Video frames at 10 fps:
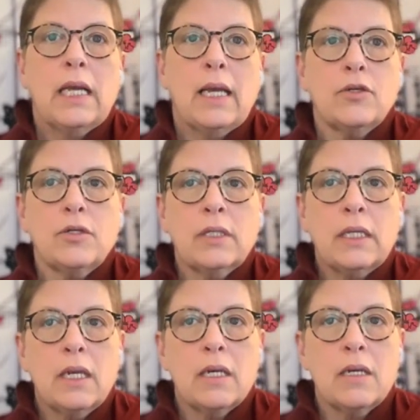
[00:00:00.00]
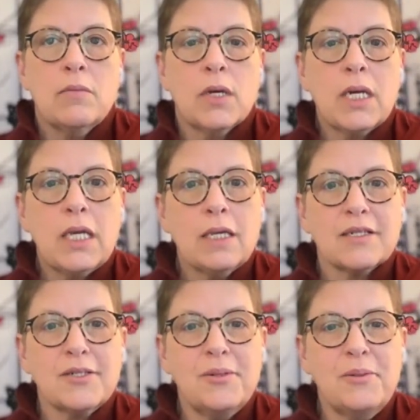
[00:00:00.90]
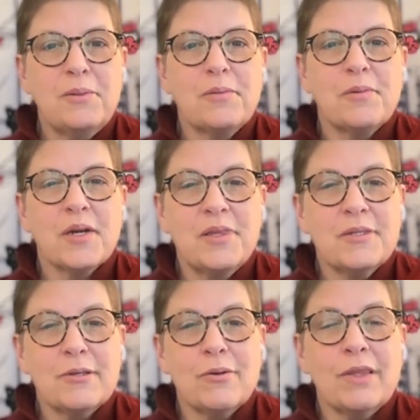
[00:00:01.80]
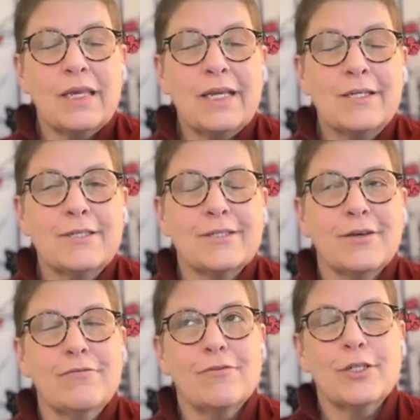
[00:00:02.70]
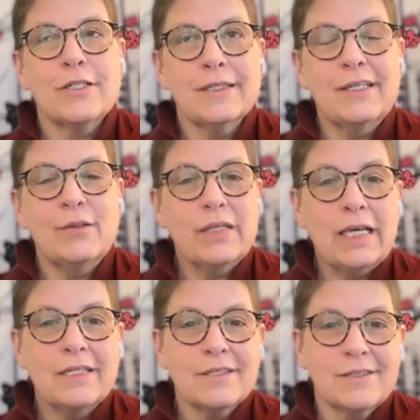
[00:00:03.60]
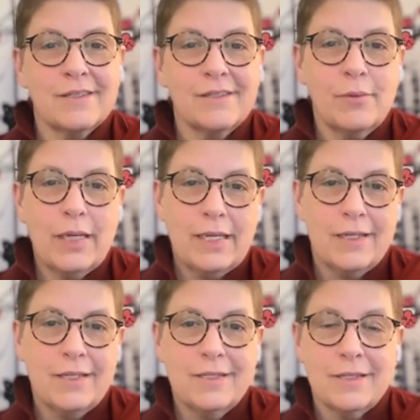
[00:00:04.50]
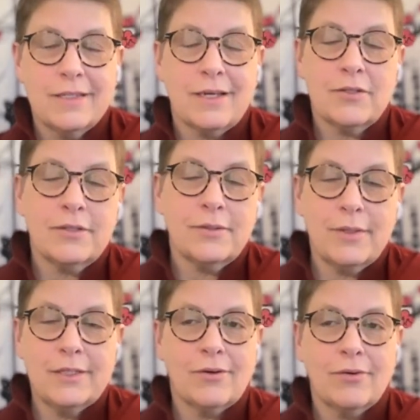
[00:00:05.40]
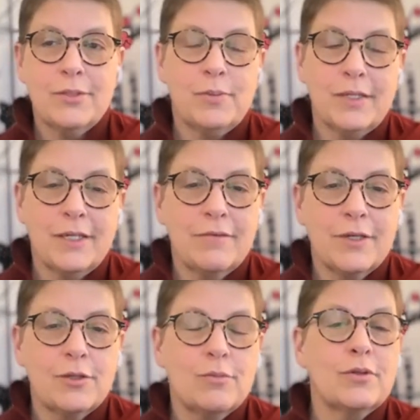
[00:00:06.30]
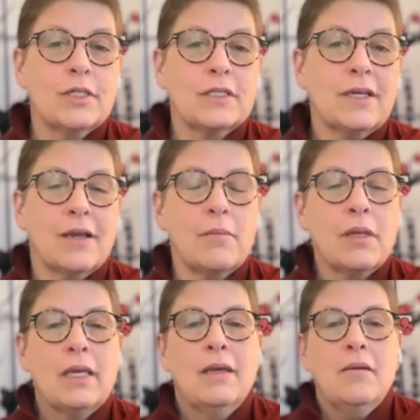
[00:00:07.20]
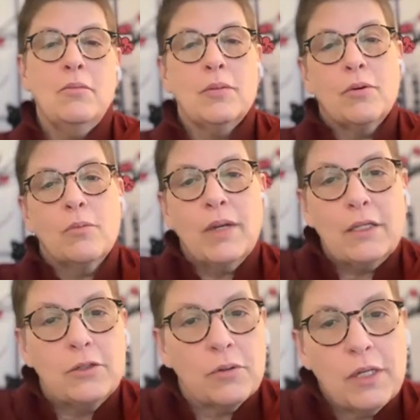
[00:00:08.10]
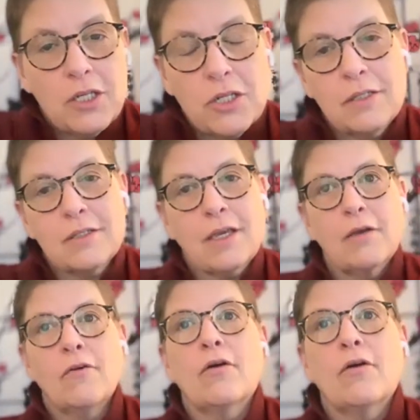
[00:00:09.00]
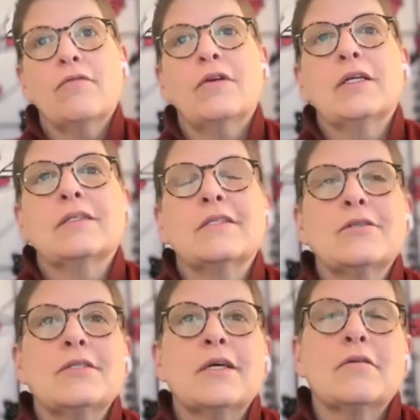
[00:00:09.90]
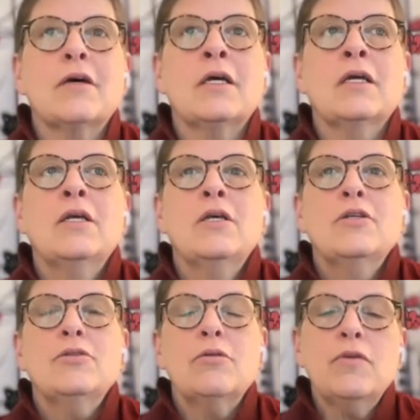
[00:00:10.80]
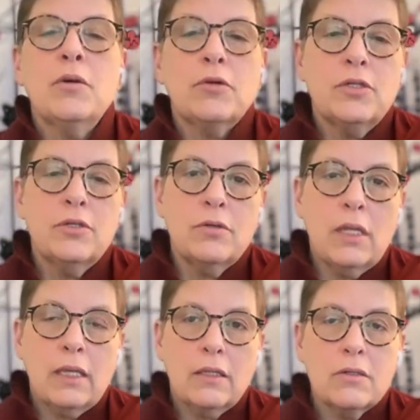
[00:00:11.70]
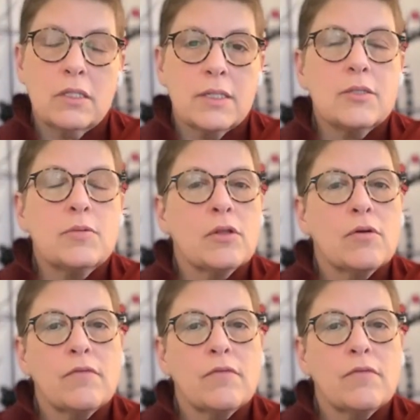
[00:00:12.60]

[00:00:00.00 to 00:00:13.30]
actually need money to run this whole thing. Unfortunately, that is the way it is. That's actually the way it's always been, even in the Buddhist time. People made donations, gave offerings, etc. So if you're able to do that, there's links below